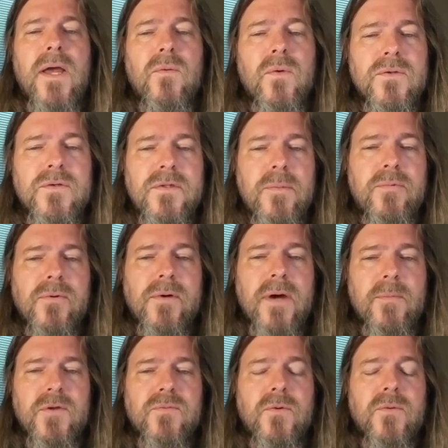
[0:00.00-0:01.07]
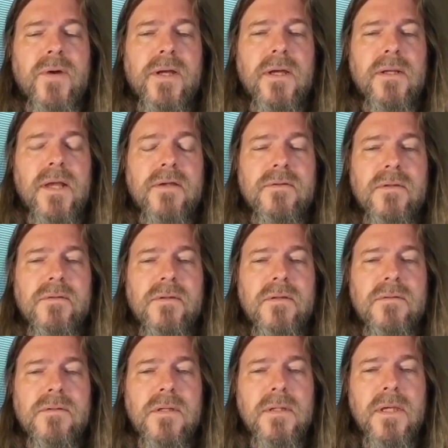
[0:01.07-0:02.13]
Well, C programmers will recognize this
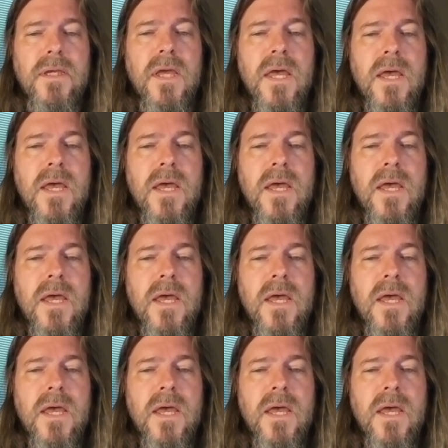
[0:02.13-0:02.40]
instantly.